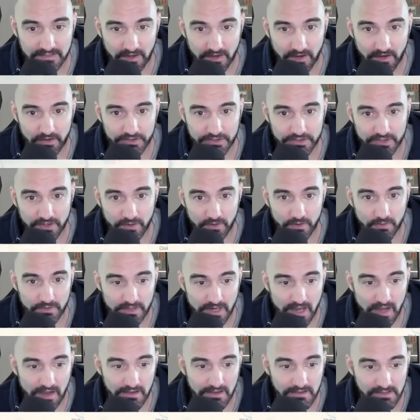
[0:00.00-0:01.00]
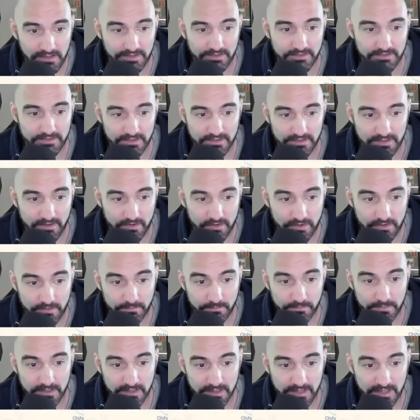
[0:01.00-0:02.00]
also not clear that there
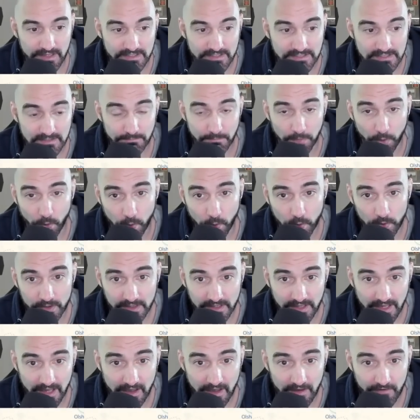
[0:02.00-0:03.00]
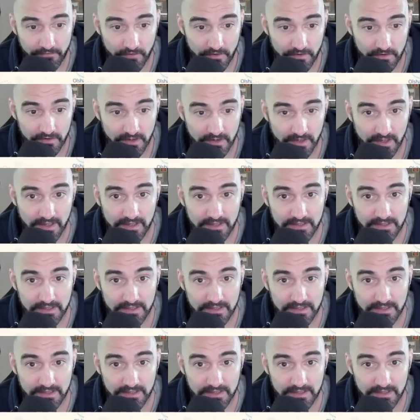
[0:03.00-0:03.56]
could be a supporting effort,